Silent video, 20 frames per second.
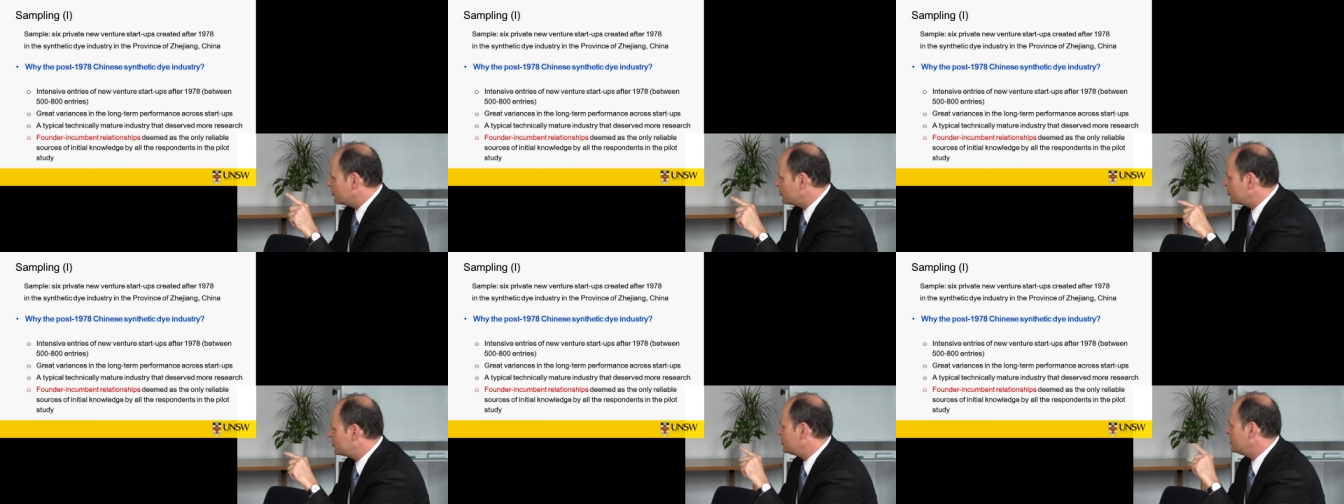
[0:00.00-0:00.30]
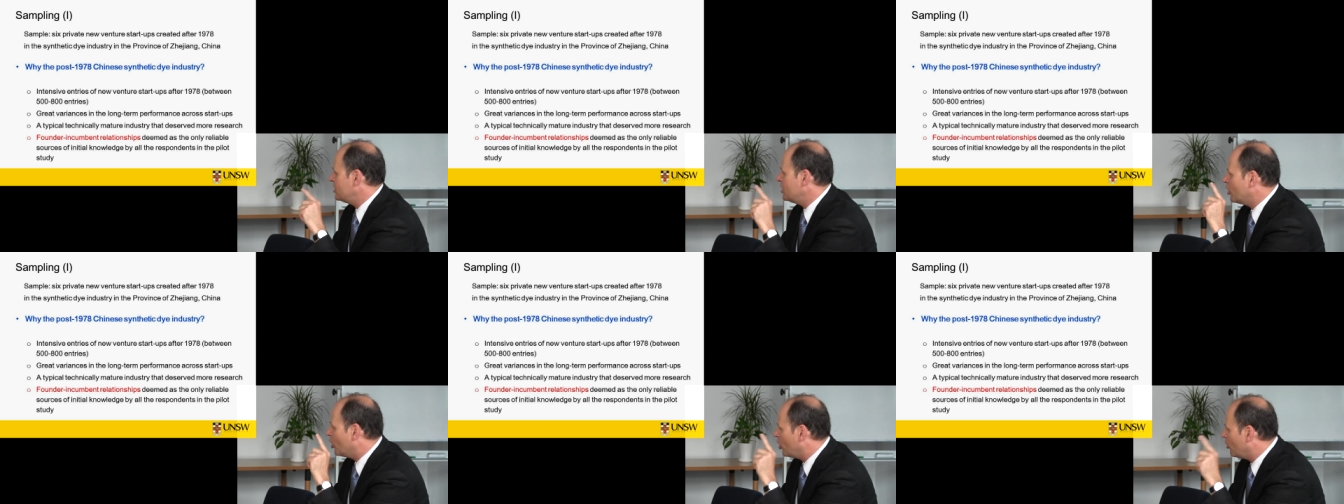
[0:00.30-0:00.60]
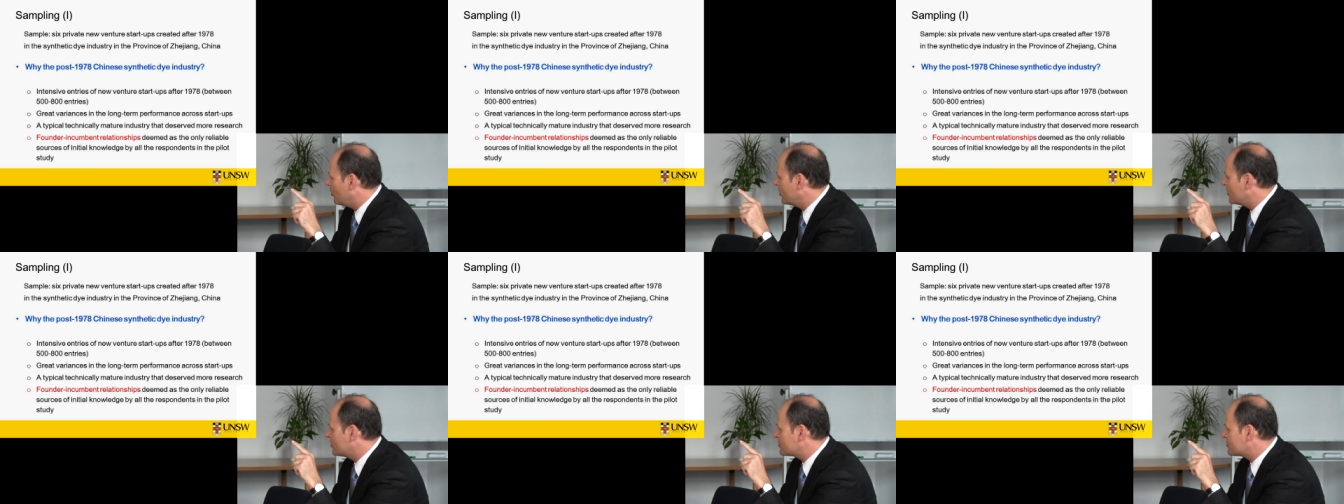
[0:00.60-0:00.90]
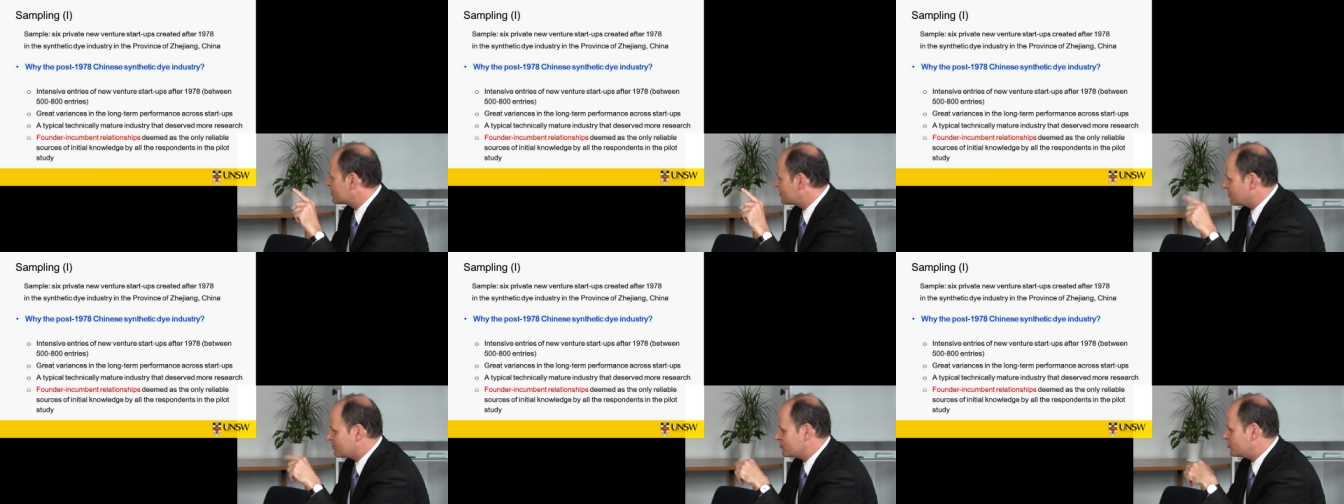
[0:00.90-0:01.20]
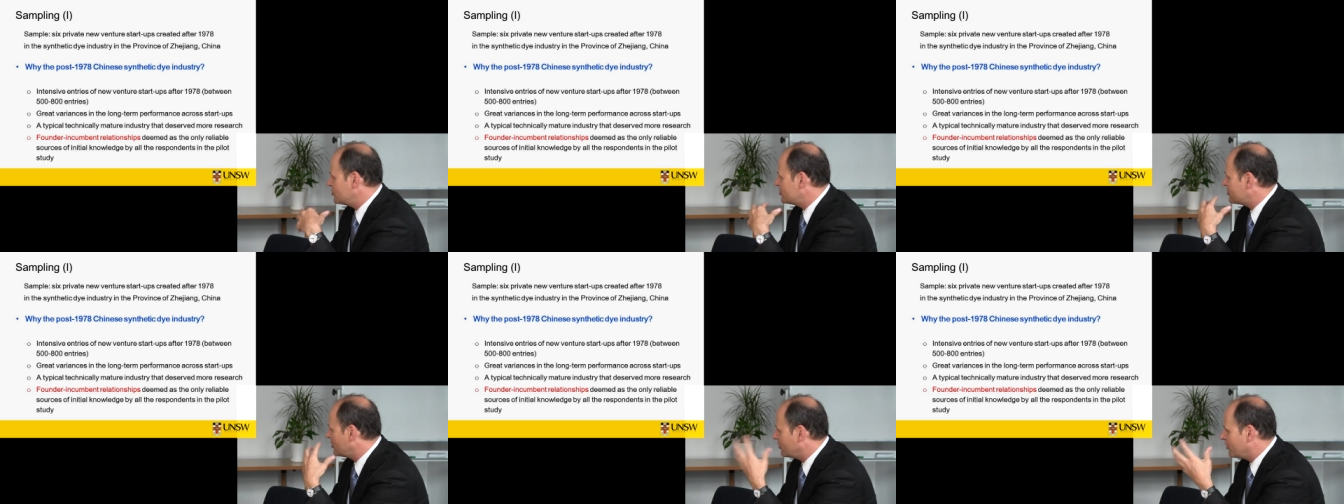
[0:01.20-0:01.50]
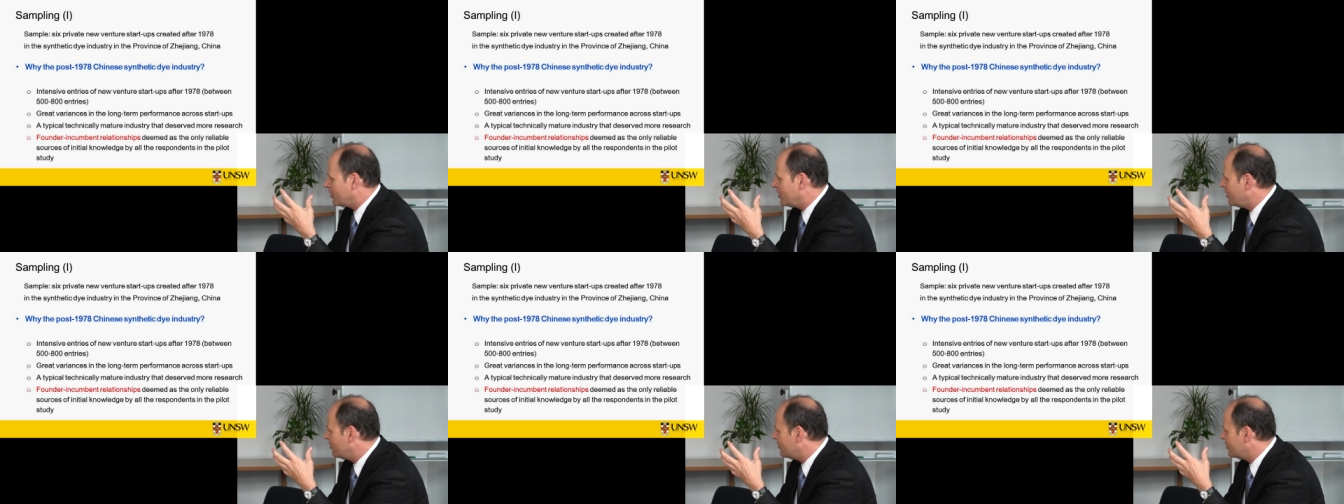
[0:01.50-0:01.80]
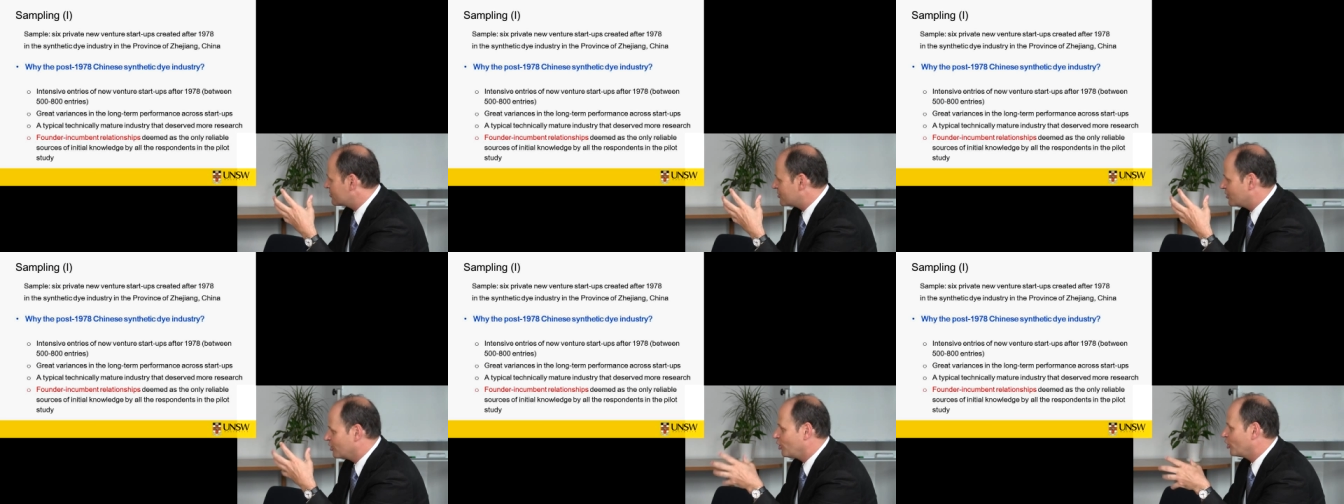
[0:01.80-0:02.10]
she started to hear
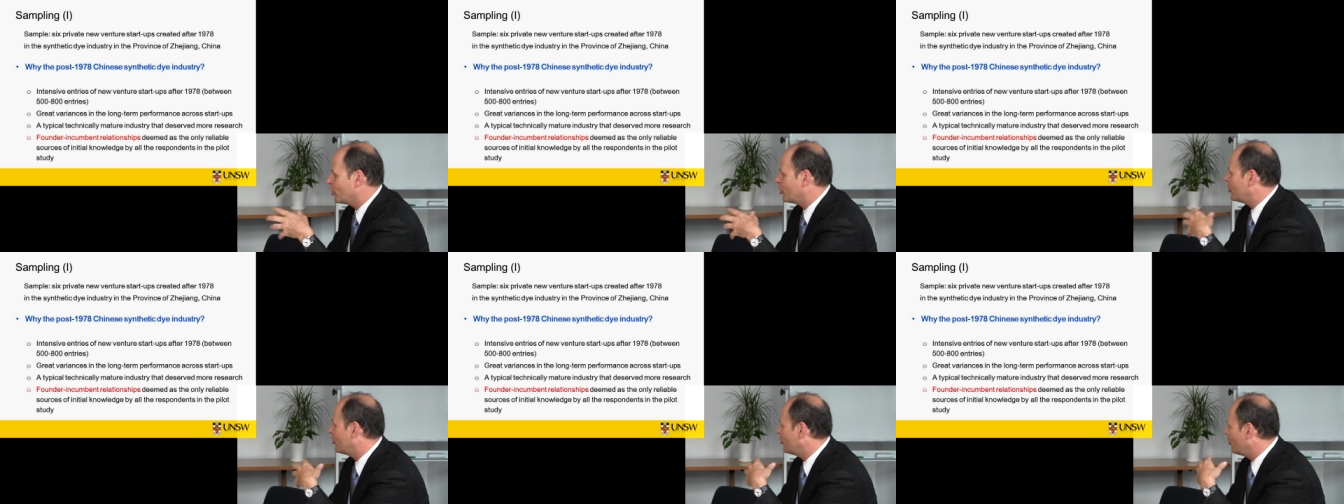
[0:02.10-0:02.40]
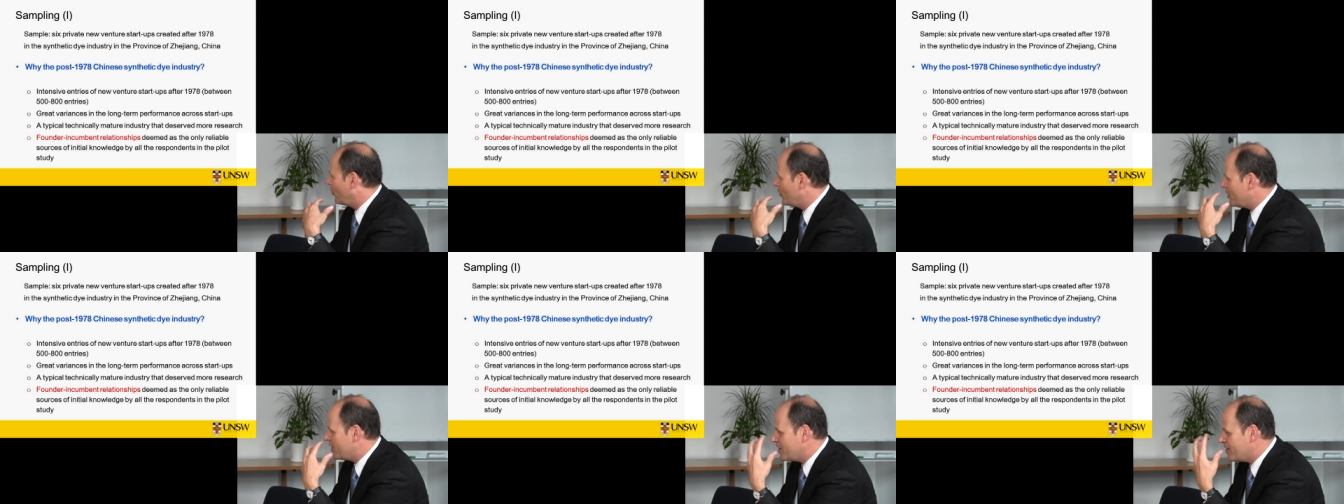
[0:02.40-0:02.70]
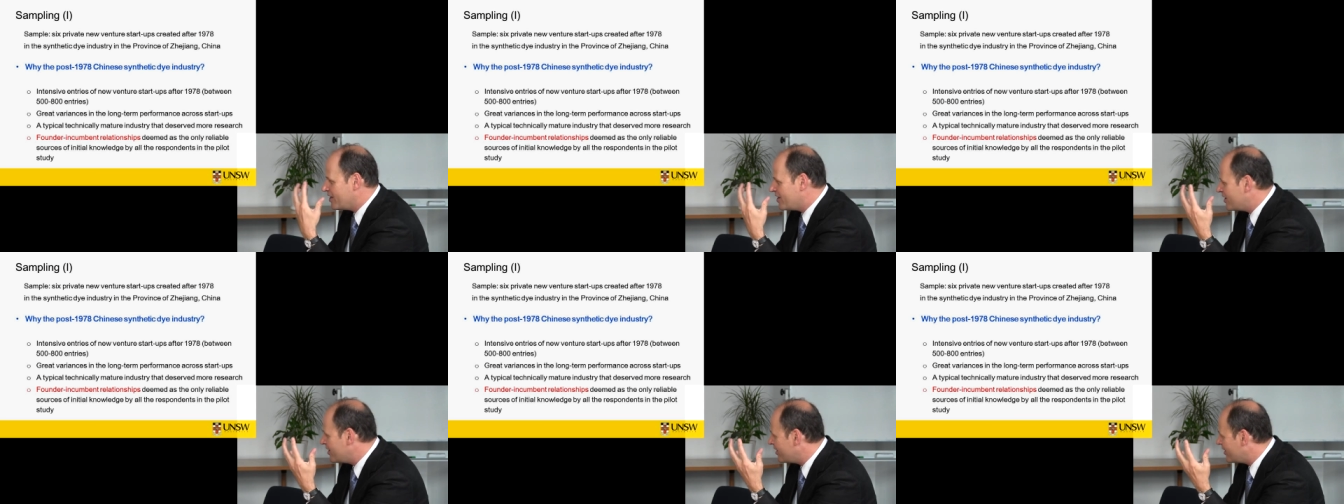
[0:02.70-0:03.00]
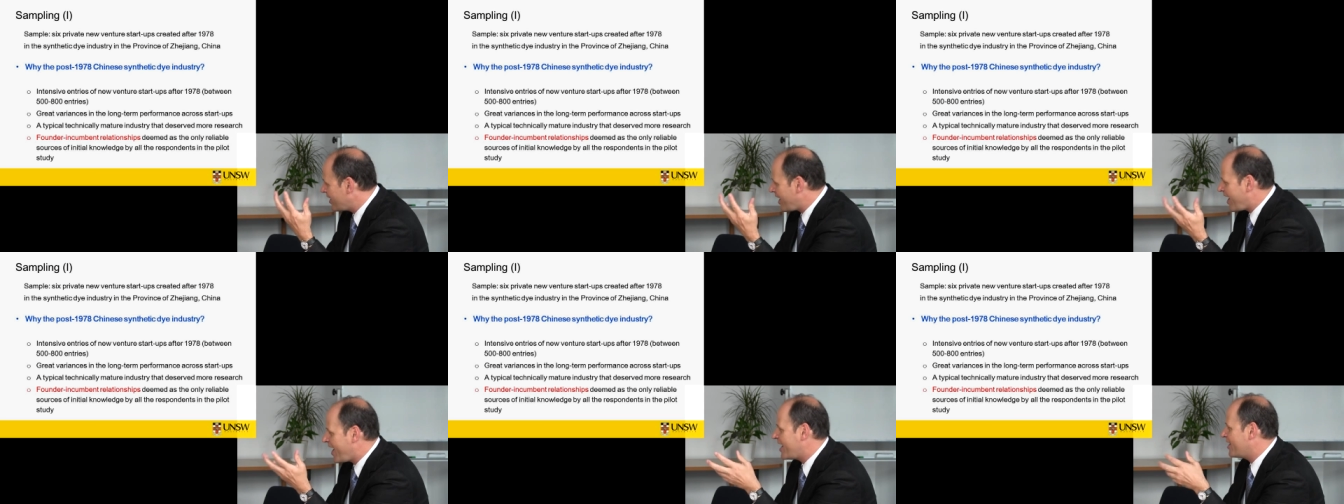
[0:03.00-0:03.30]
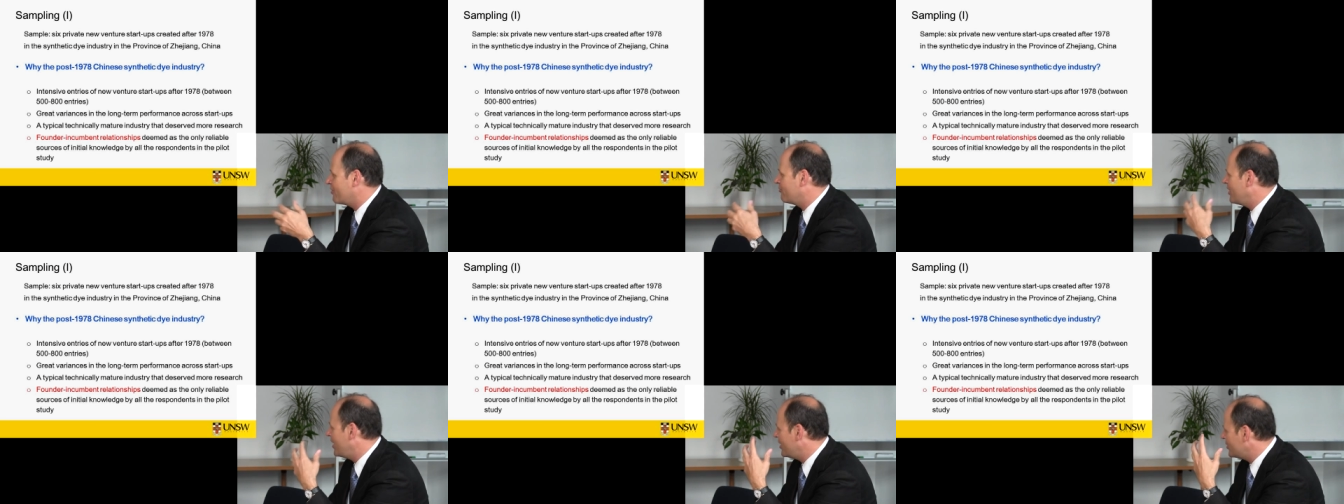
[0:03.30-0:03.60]
is, look, we had a